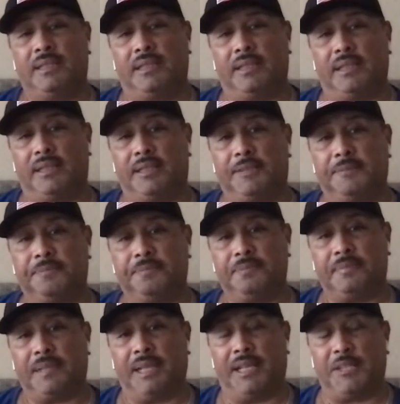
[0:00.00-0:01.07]
And
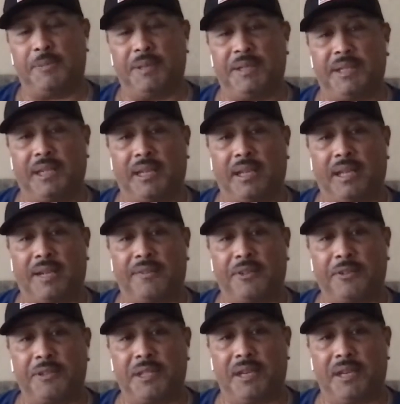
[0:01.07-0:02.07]
it's been done a lot of other